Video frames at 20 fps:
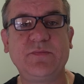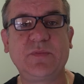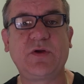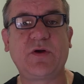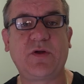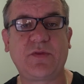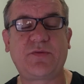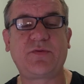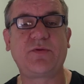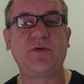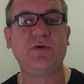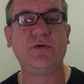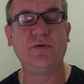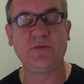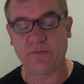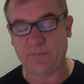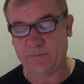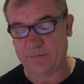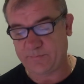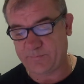got
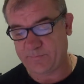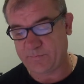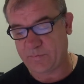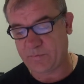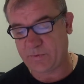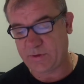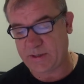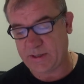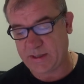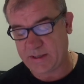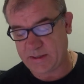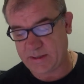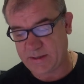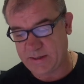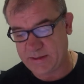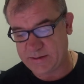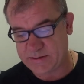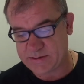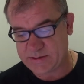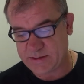through without
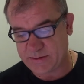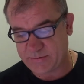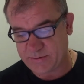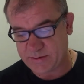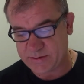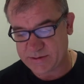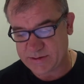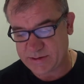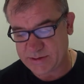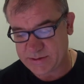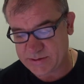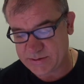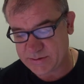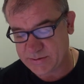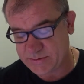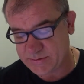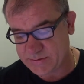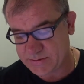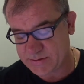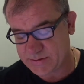any serious
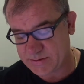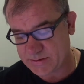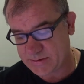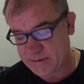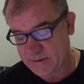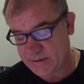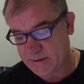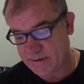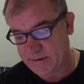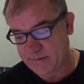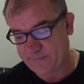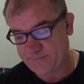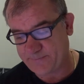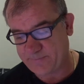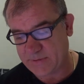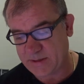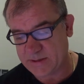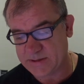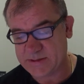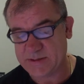issues.
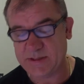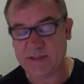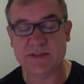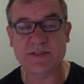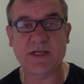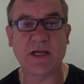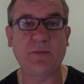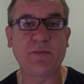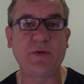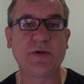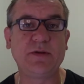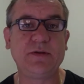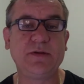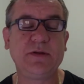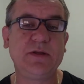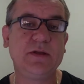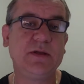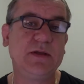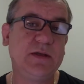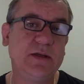These things happen.
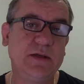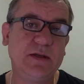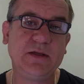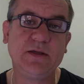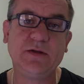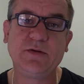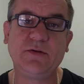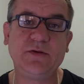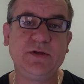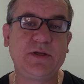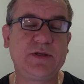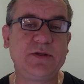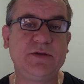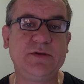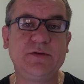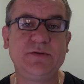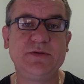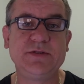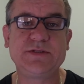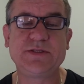All you can
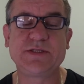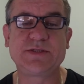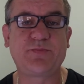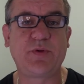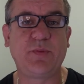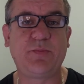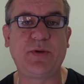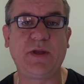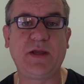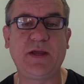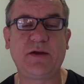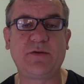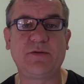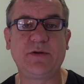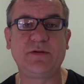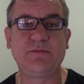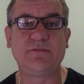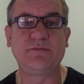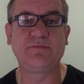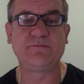do is just prepare
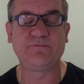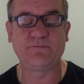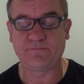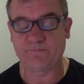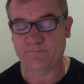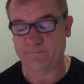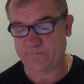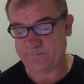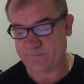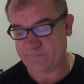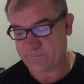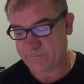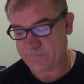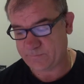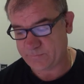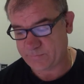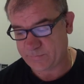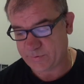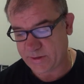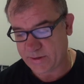and
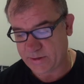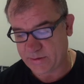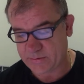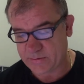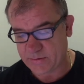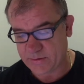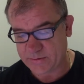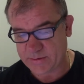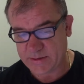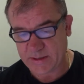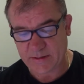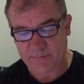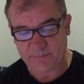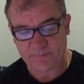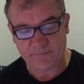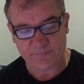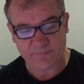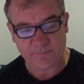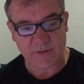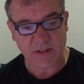pray to God that
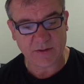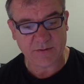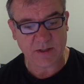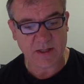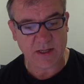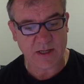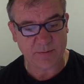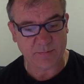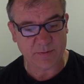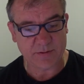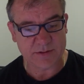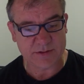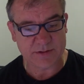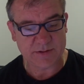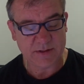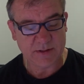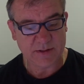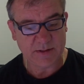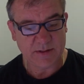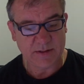nothing happens.
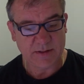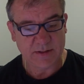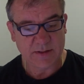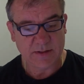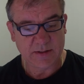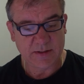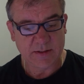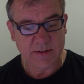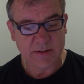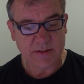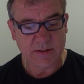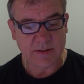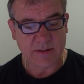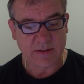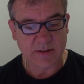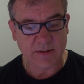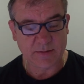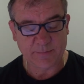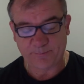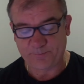
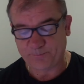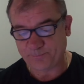There's